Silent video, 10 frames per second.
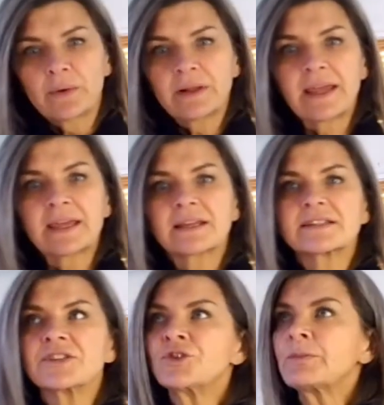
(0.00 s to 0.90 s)
Like,
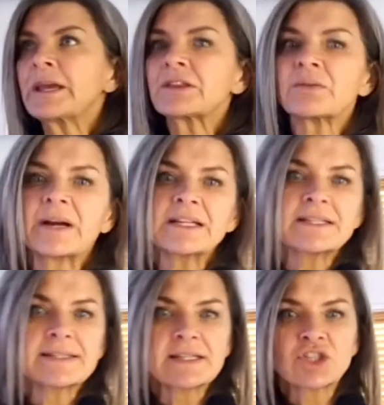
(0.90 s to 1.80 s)
did you make the right
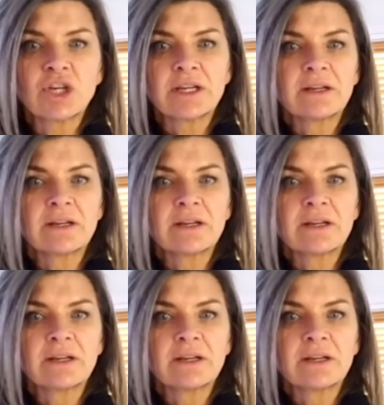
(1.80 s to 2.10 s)
decision?